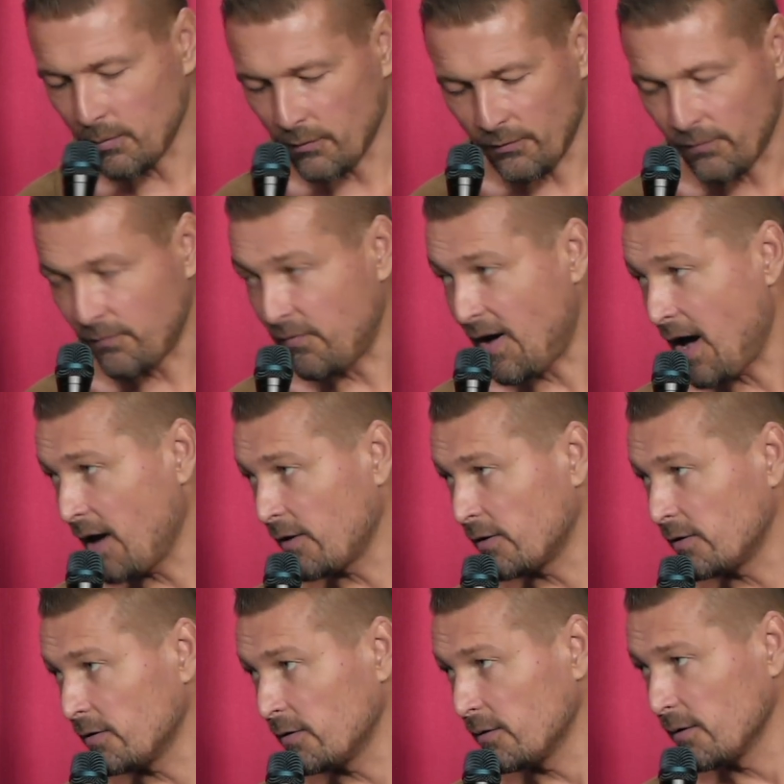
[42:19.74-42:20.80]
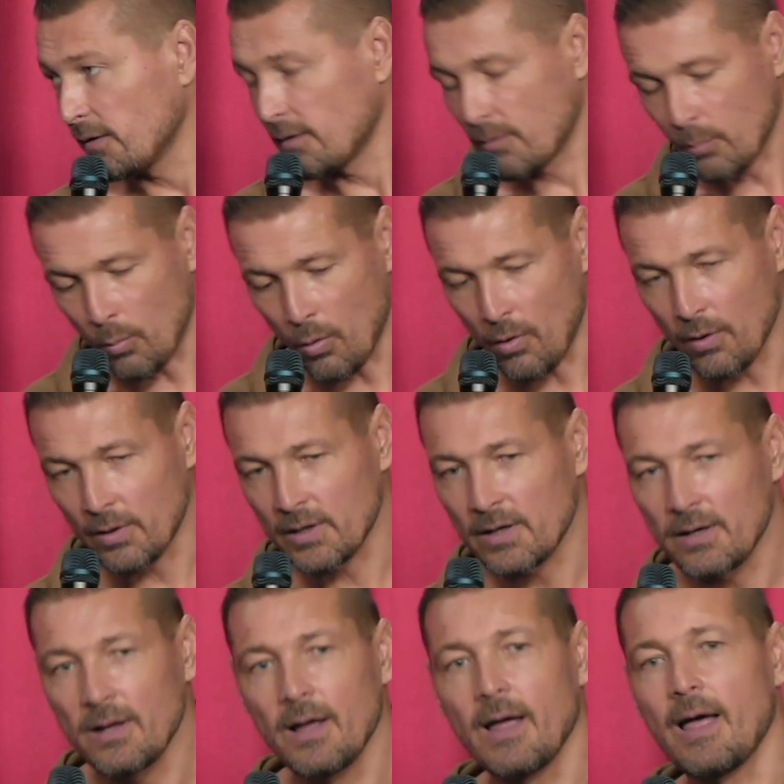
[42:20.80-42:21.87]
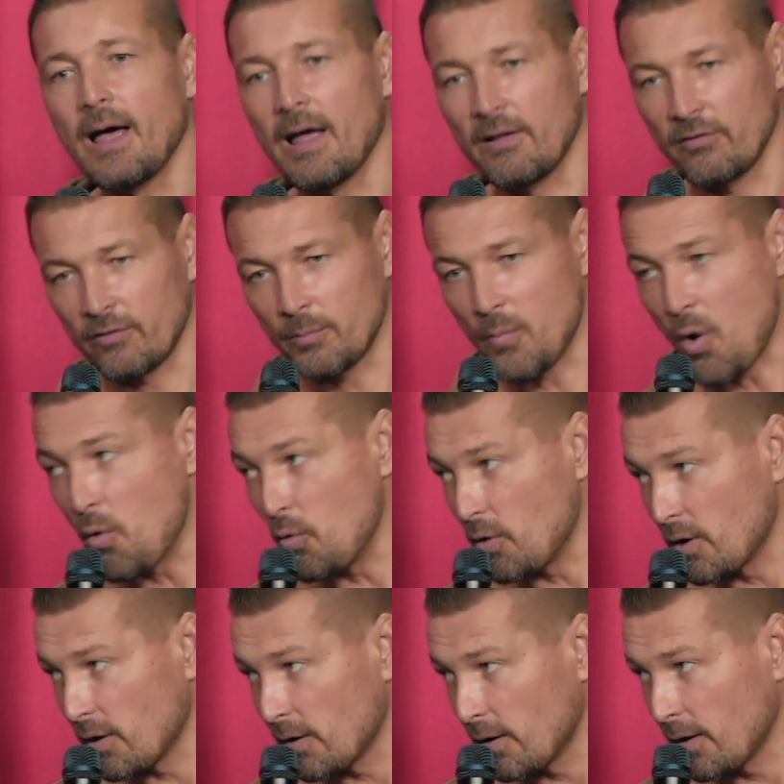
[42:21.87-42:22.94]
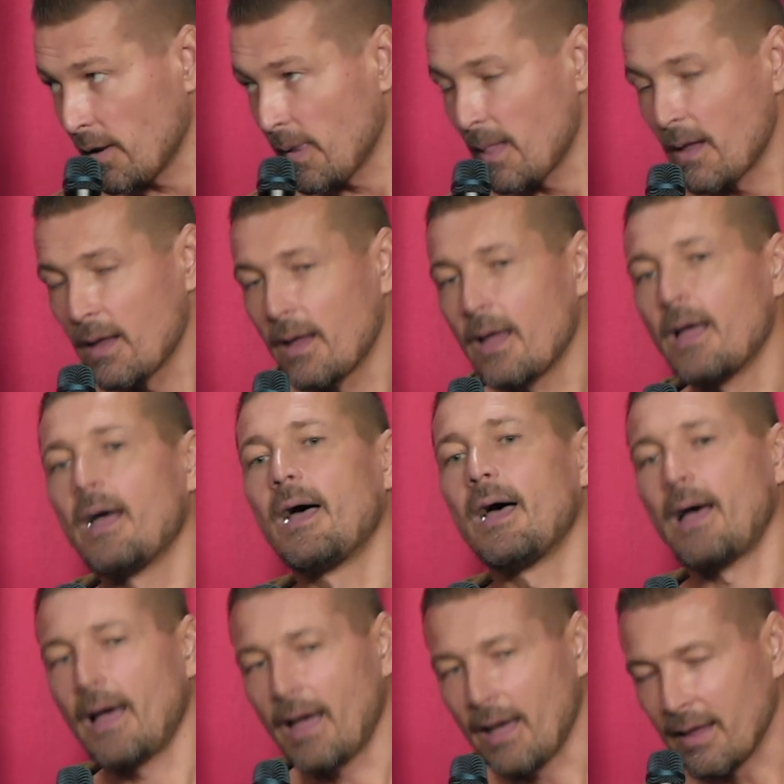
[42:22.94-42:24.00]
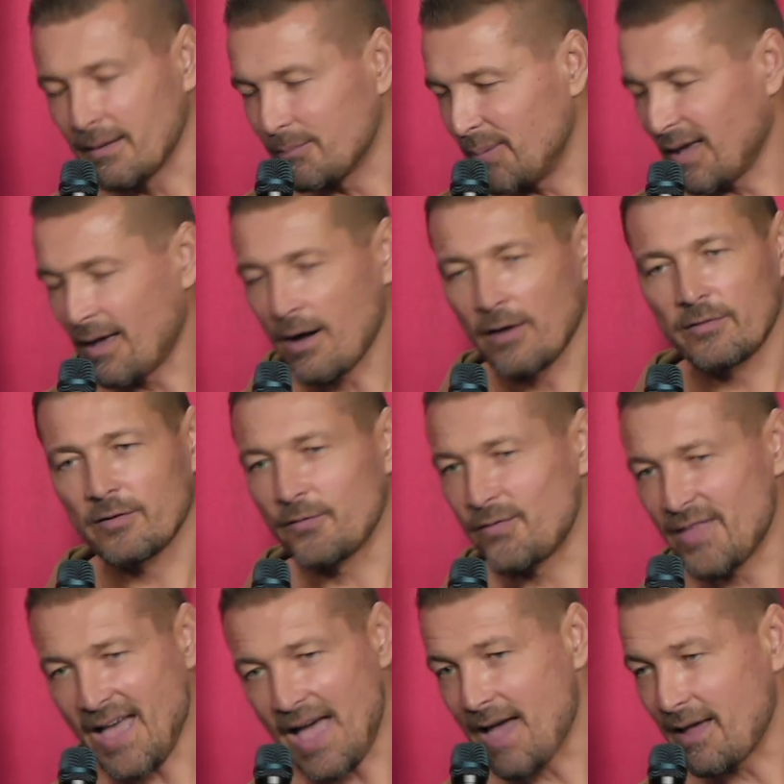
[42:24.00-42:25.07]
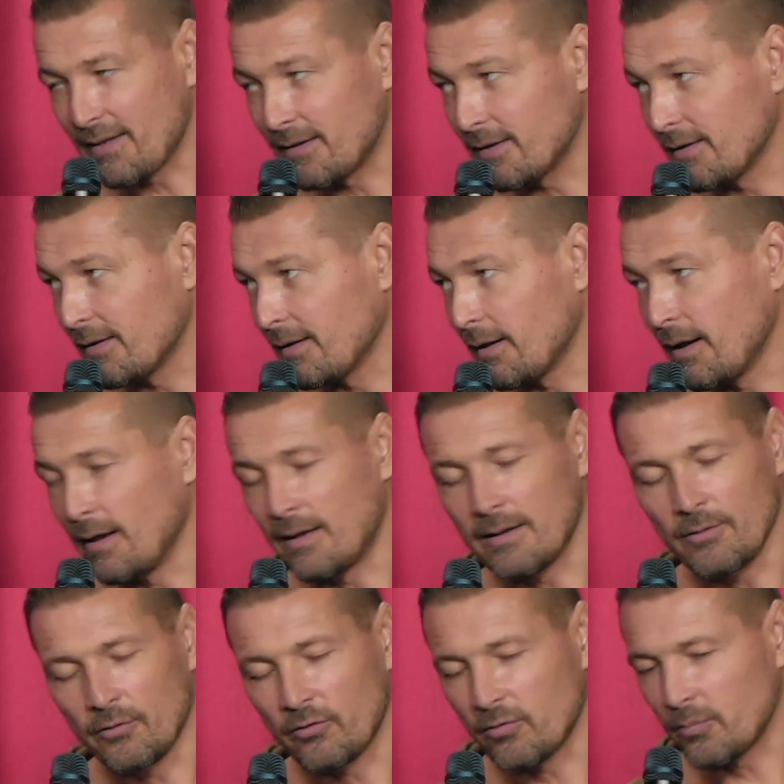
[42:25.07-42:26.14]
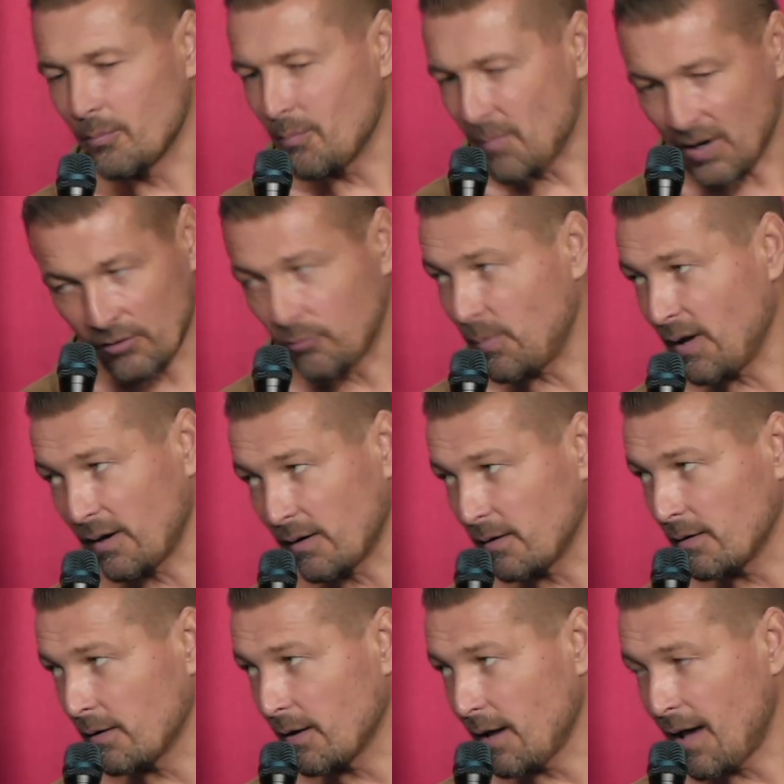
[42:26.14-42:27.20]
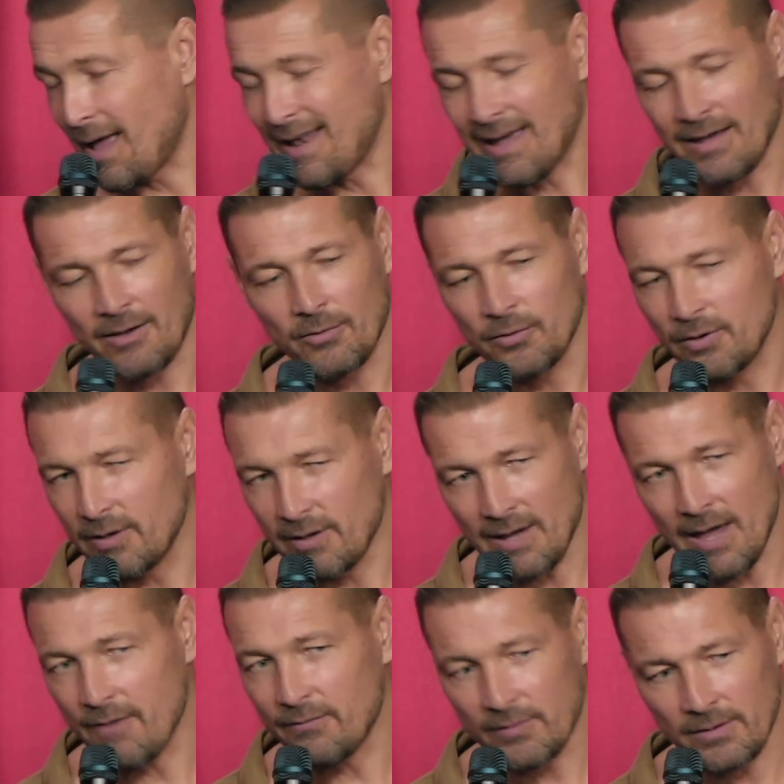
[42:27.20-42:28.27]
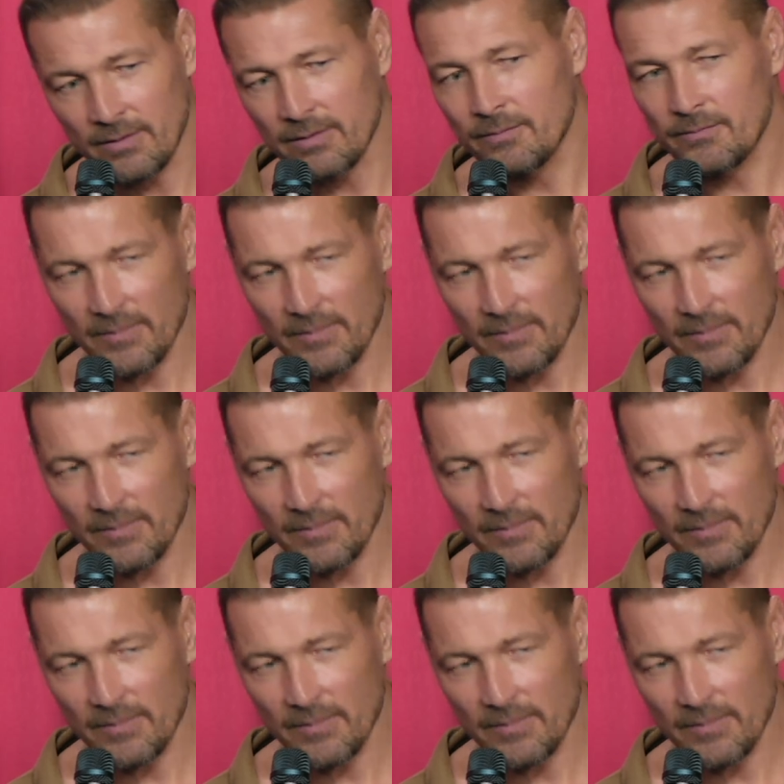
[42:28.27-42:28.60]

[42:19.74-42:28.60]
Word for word: fire, water, and smoke. And because of that, it looks much better. And I could never,